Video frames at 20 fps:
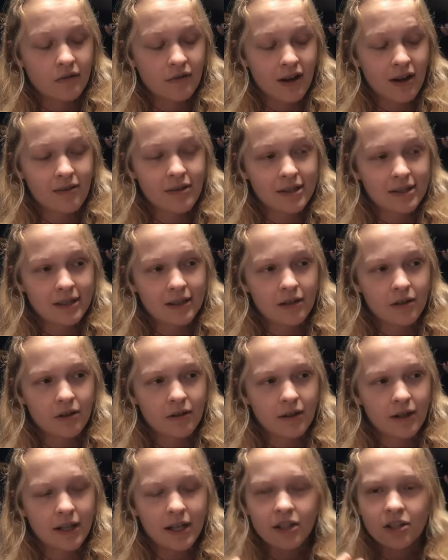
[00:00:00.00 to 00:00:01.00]
fairy
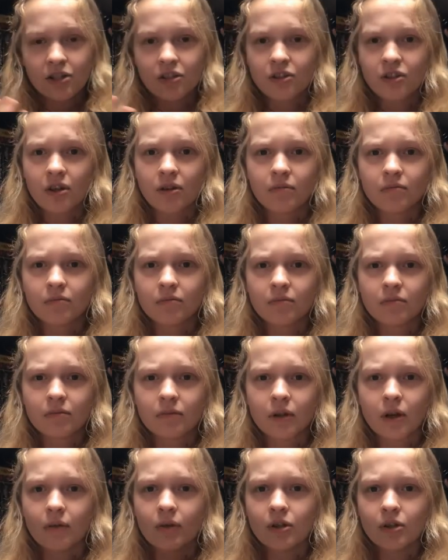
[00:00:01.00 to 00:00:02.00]
tale and then just don't
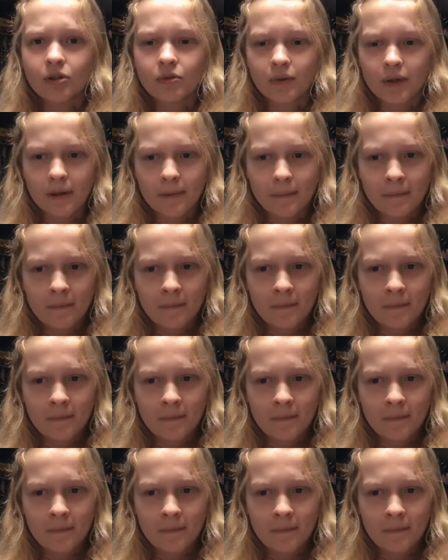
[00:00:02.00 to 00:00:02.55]
go into it.